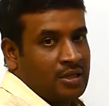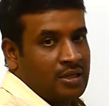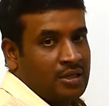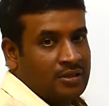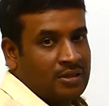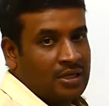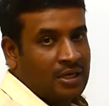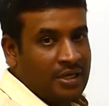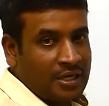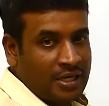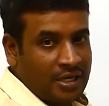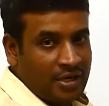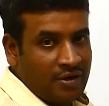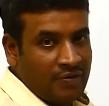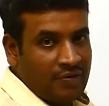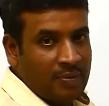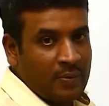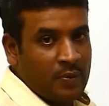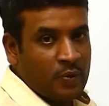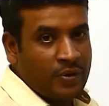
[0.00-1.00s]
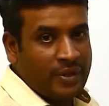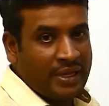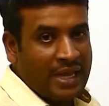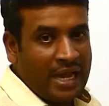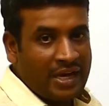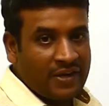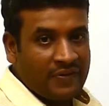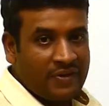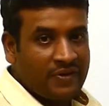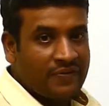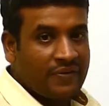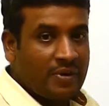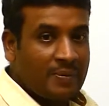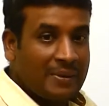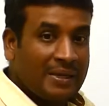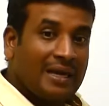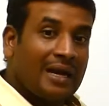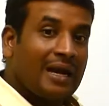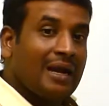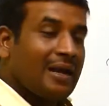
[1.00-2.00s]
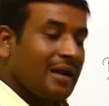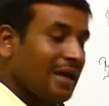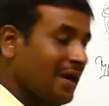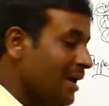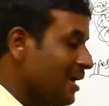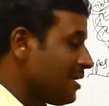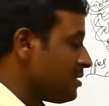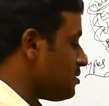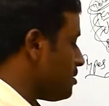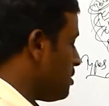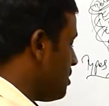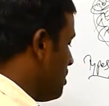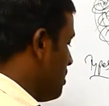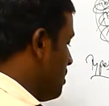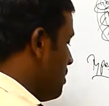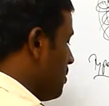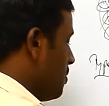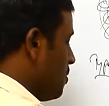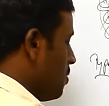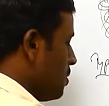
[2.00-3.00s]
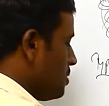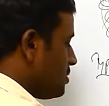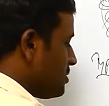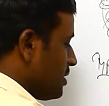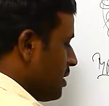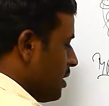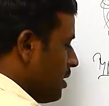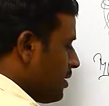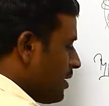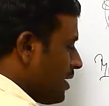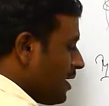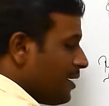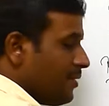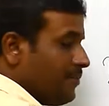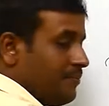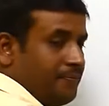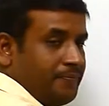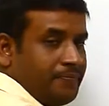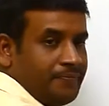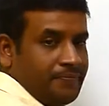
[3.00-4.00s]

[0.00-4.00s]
The trader will be doing activity will be called as wholesale trade.